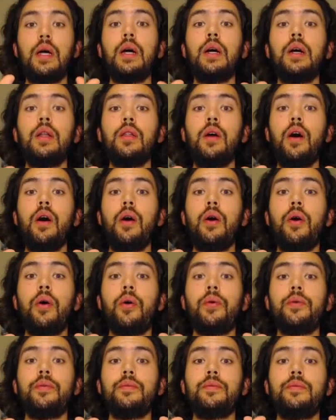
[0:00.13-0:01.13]

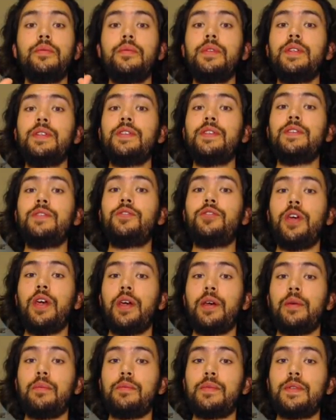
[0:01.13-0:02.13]
Hello! This is
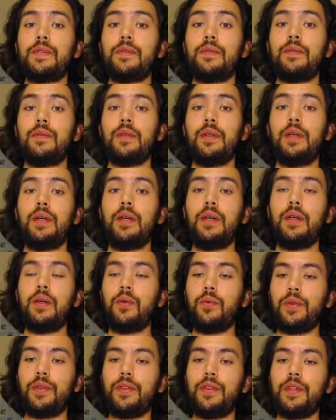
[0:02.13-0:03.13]
James.
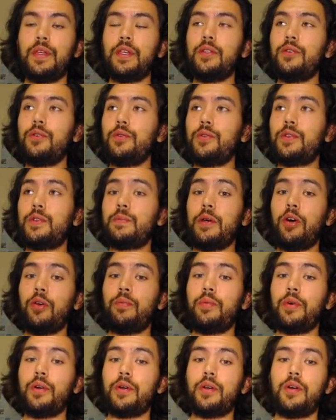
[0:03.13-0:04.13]
With the new
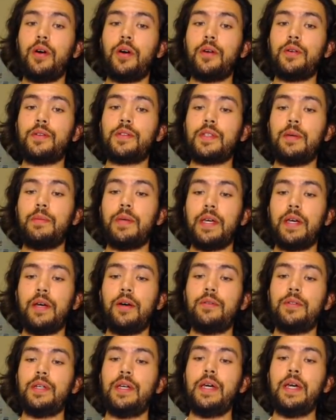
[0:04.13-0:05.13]
spellbook cards coming
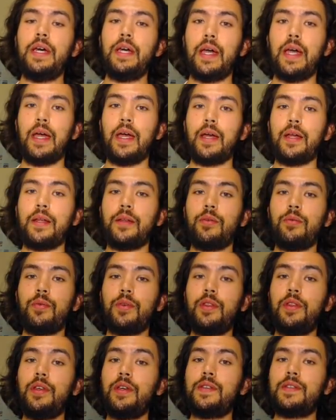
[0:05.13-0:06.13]
out and the
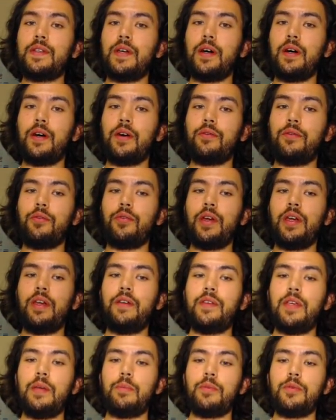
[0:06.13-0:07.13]
release of
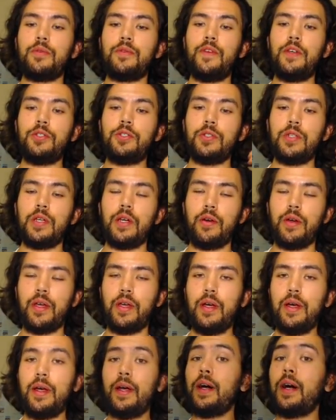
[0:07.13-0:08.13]
Gravekeepers
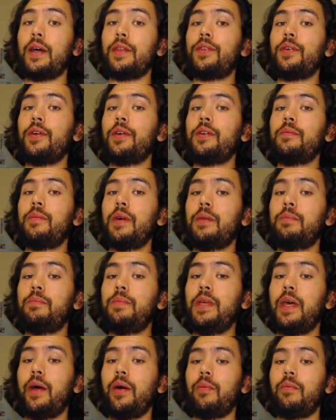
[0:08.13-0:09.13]
Visionary, I thought it might
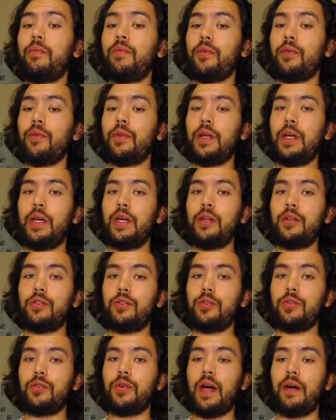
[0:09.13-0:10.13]
be helpful
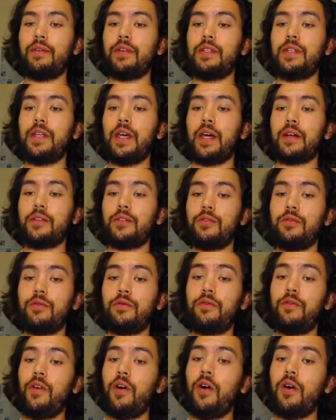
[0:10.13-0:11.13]
to have a deck to
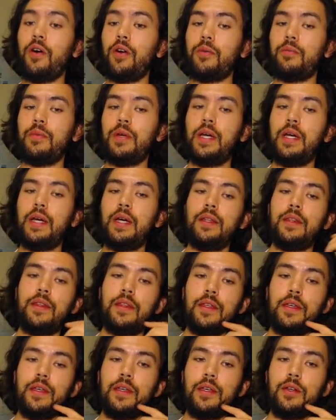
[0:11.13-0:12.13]
farm
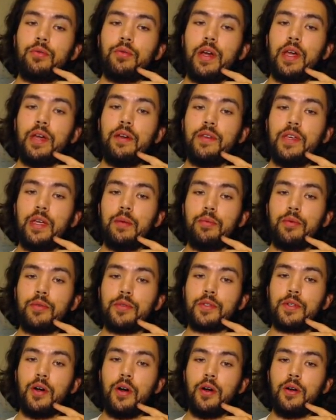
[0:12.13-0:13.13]
the
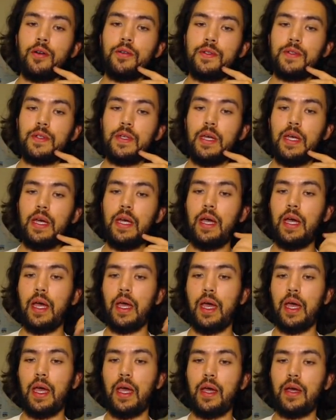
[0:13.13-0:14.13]
Gravekeepers cards,
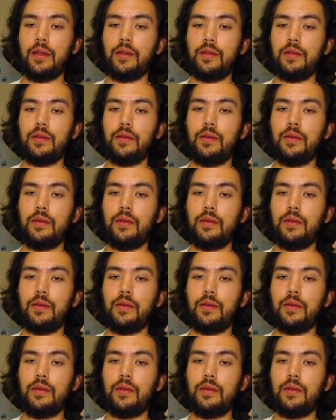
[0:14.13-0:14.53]
and